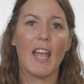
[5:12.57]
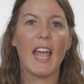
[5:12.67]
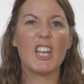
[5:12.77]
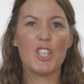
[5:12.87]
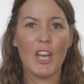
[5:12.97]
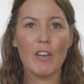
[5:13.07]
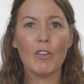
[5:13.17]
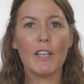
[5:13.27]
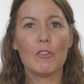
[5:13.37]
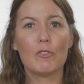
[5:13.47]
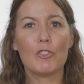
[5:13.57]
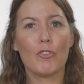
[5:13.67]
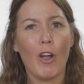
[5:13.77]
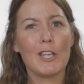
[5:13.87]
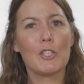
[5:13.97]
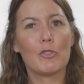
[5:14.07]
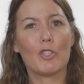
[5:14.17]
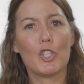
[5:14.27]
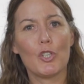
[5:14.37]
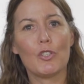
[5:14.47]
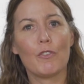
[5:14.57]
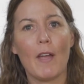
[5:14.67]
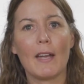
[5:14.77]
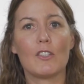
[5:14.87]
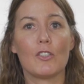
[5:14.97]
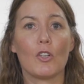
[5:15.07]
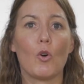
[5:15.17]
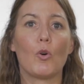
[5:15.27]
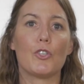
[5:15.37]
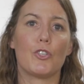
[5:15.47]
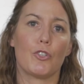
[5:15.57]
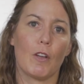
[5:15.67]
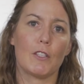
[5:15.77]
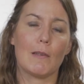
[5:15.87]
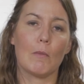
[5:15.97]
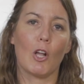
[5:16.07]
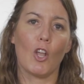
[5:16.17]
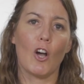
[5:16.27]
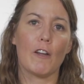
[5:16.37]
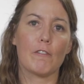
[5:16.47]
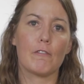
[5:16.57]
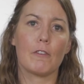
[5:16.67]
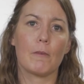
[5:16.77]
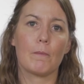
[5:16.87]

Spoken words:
and generally trying to reduce factors that cause stress in my life.